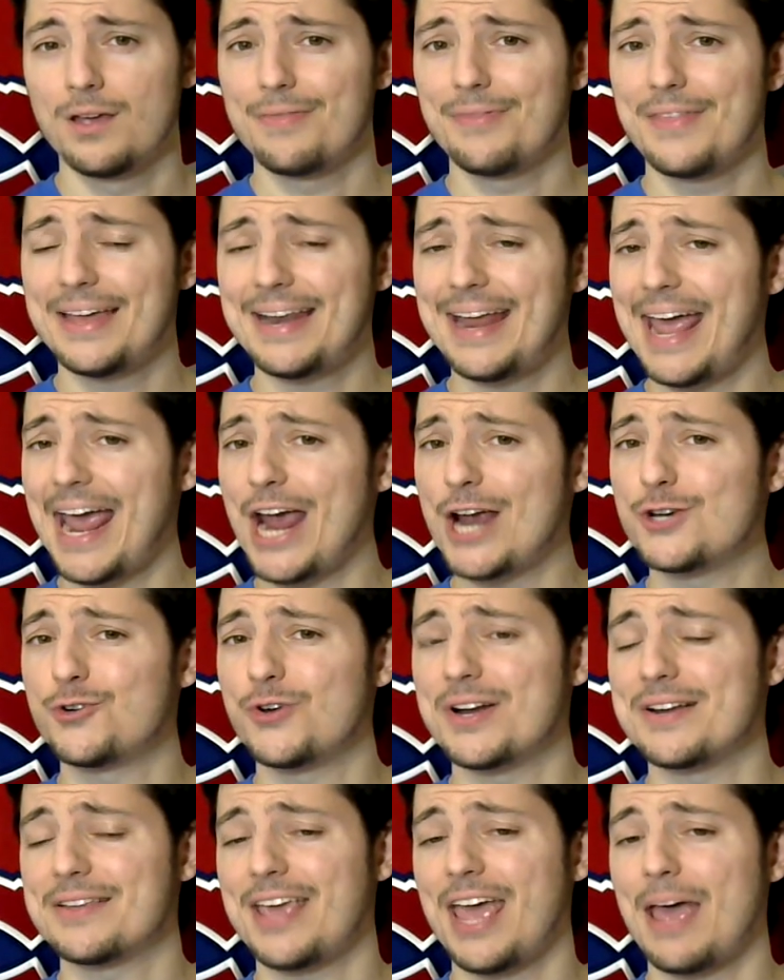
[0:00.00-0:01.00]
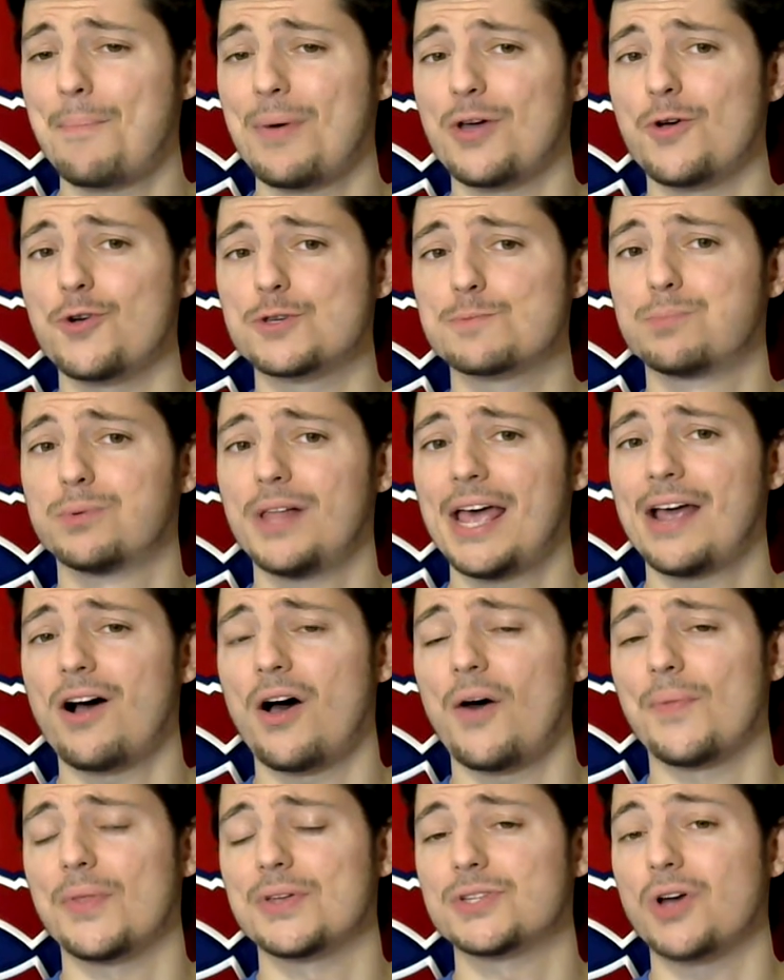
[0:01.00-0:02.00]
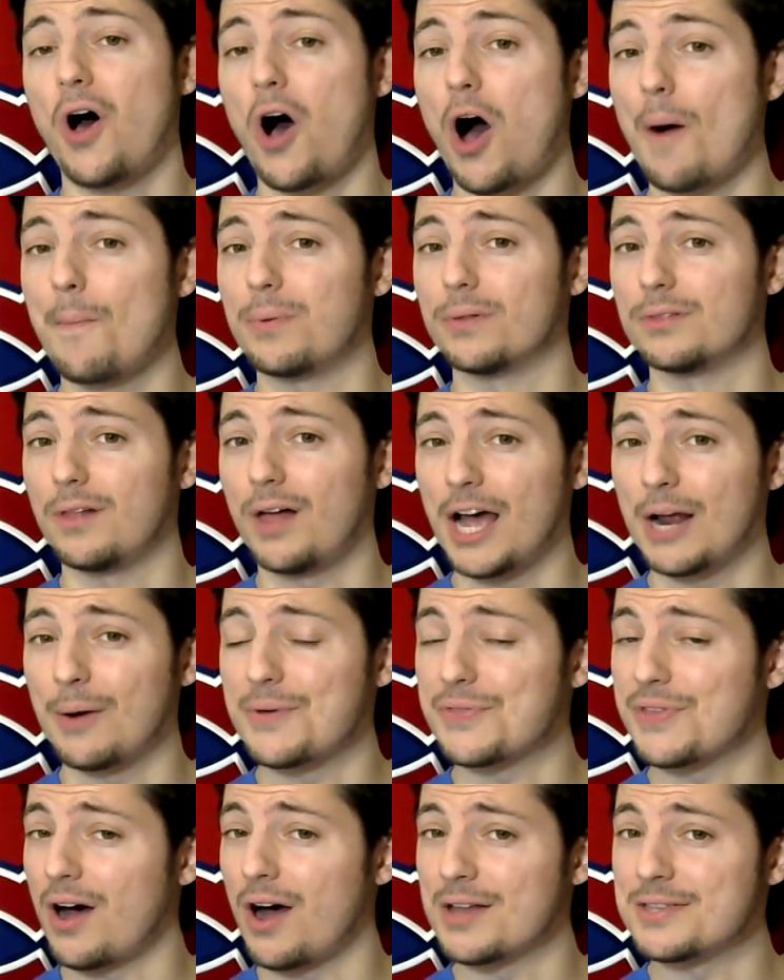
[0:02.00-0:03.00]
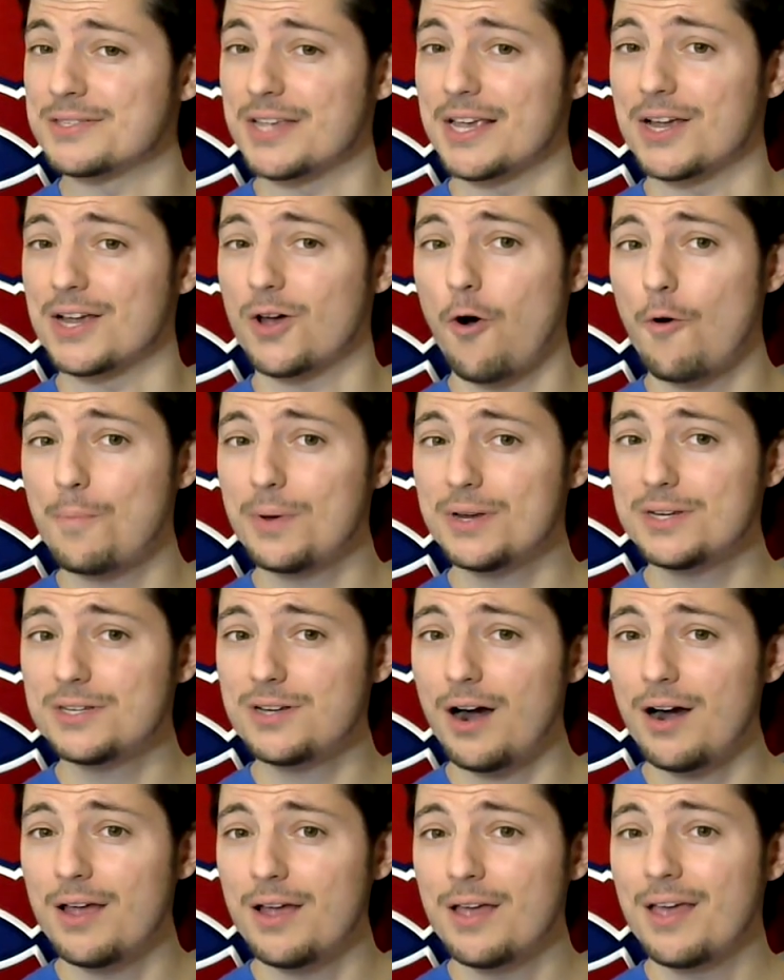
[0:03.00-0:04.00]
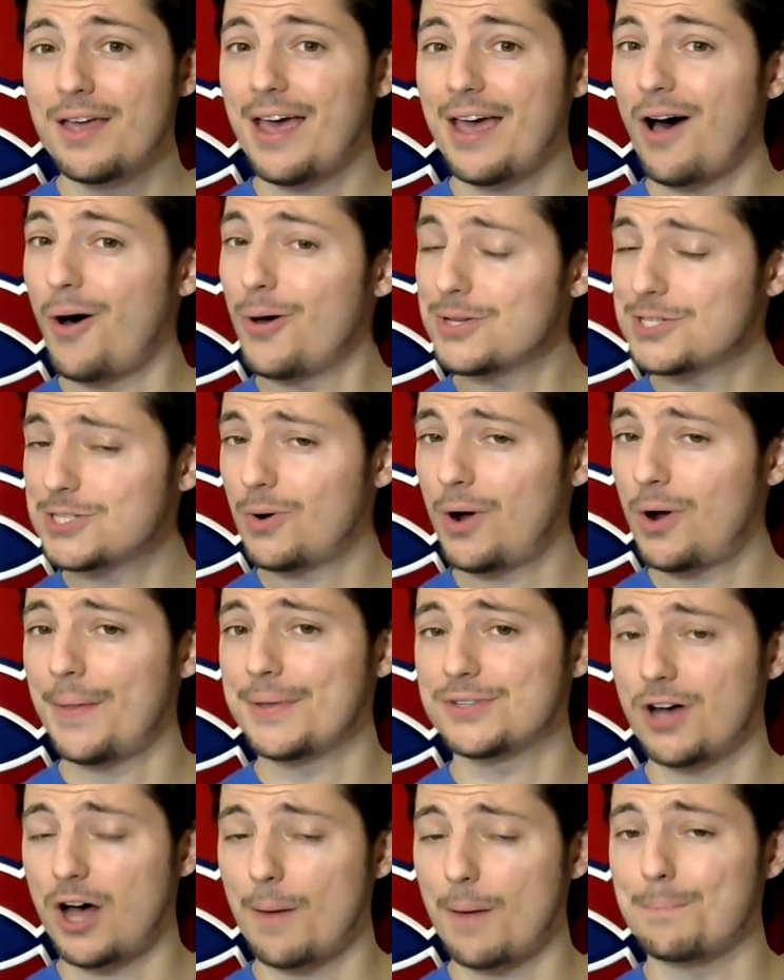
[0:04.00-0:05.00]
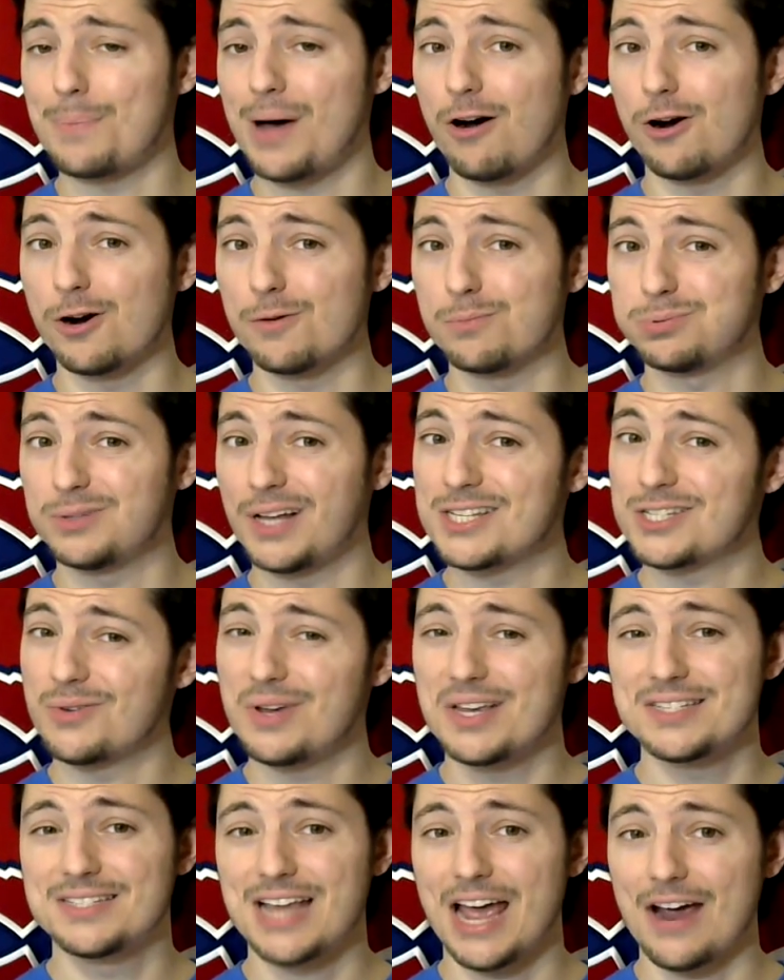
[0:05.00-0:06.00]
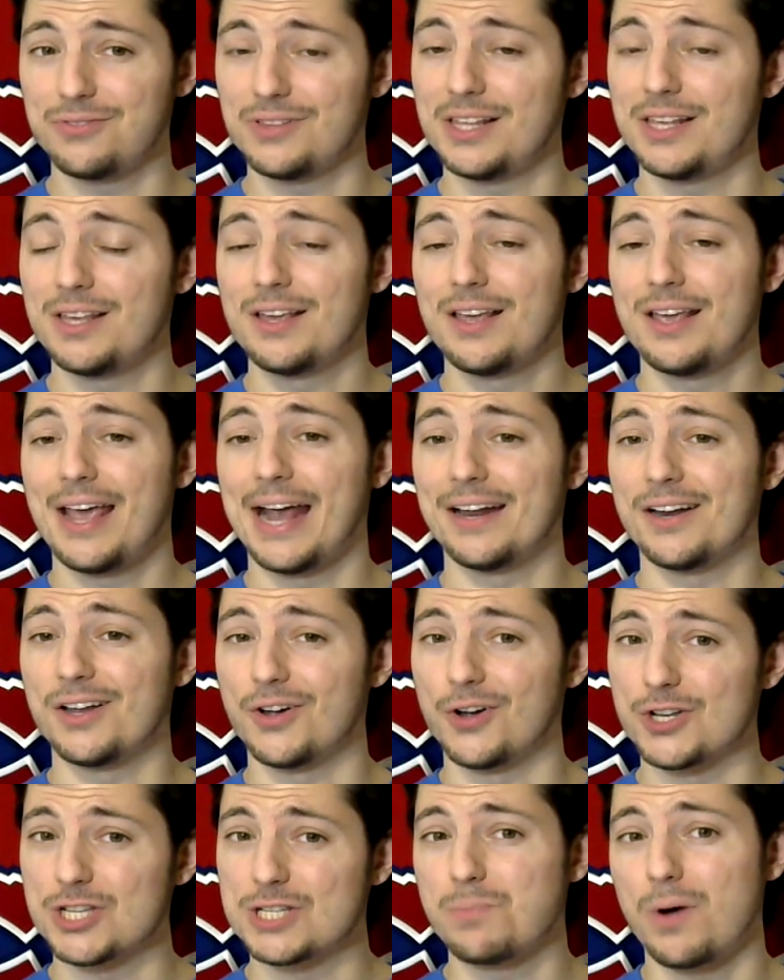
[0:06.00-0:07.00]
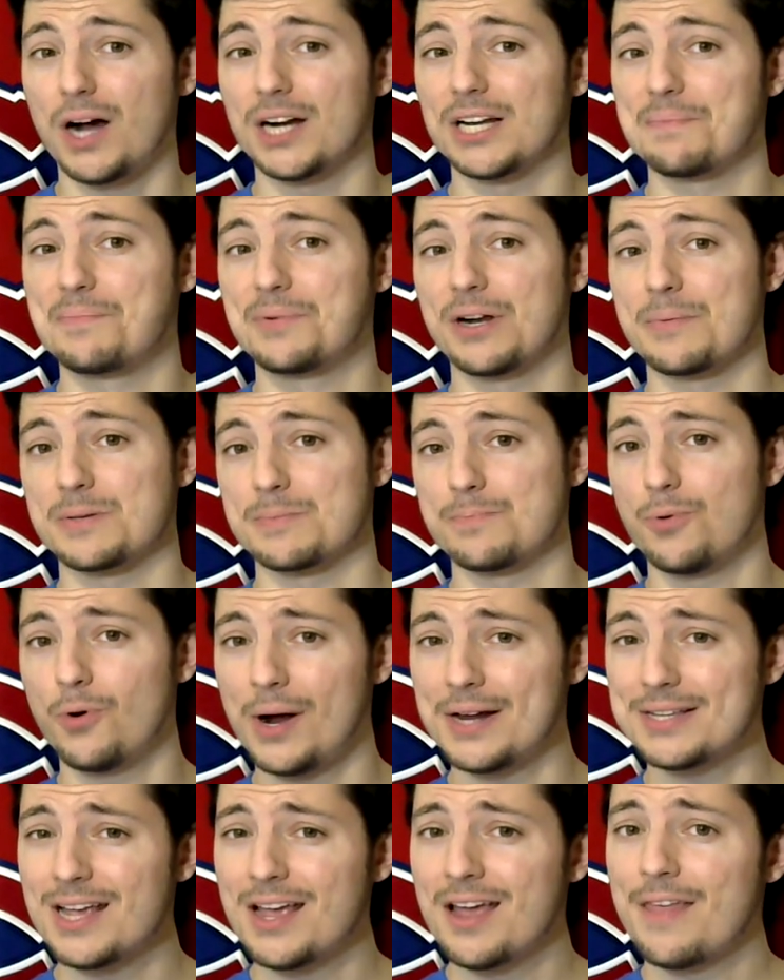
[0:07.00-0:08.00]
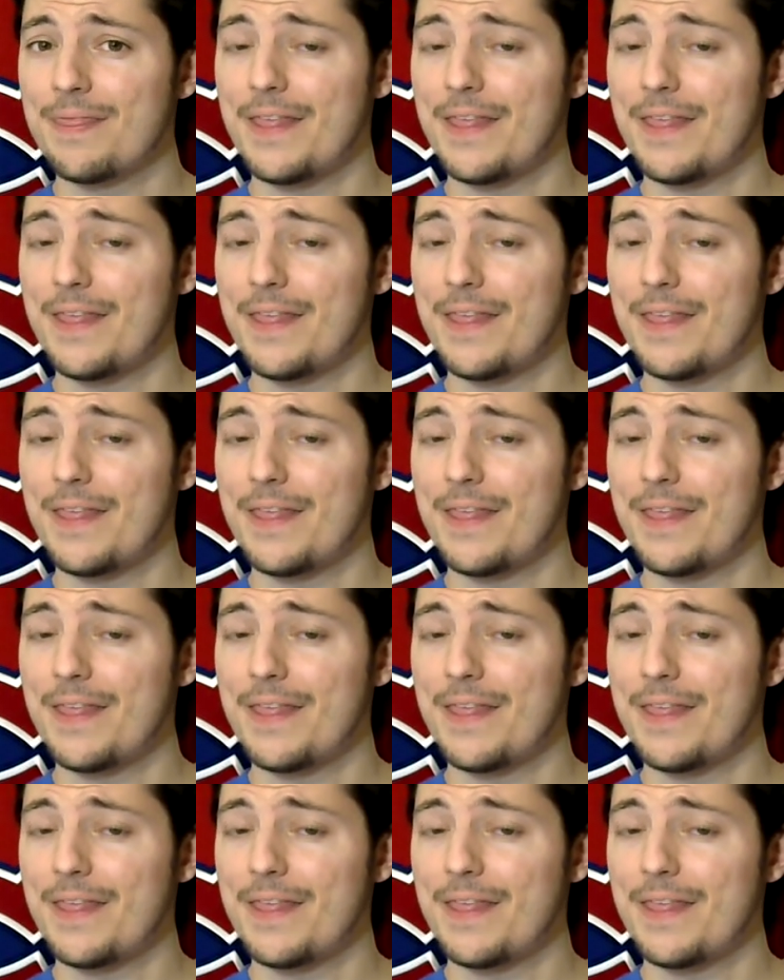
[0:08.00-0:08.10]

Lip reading: Then Adrian Kempe, who's playing on the top line with Anze Kopitar, also on the top power play, so he's definitely in a good spot to put up some points.